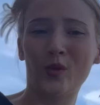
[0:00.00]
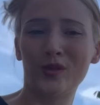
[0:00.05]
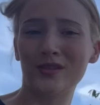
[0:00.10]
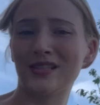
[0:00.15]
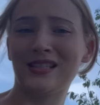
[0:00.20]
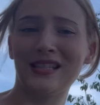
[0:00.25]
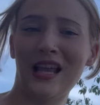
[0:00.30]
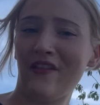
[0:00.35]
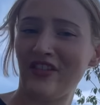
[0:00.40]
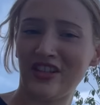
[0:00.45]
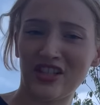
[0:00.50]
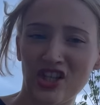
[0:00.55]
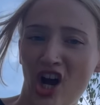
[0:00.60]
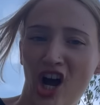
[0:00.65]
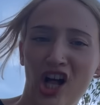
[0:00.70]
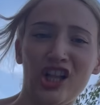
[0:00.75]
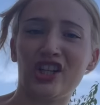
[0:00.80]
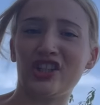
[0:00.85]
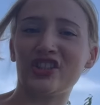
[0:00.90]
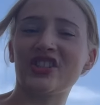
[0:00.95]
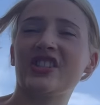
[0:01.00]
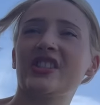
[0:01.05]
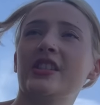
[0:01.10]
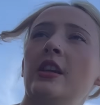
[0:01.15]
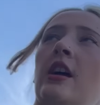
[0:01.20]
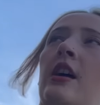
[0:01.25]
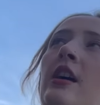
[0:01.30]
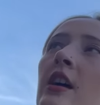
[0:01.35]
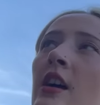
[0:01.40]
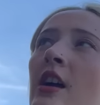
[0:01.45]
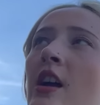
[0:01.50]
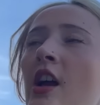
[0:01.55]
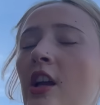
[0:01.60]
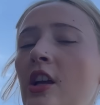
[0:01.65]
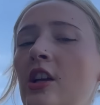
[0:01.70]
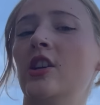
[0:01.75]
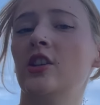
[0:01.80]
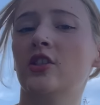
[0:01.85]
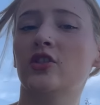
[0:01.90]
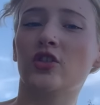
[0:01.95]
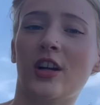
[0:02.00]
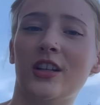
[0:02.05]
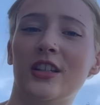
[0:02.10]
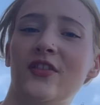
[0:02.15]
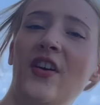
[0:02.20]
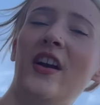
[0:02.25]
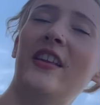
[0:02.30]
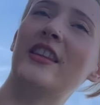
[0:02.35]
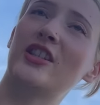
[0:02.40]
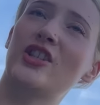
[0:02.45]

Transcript: was $7. Tried to find the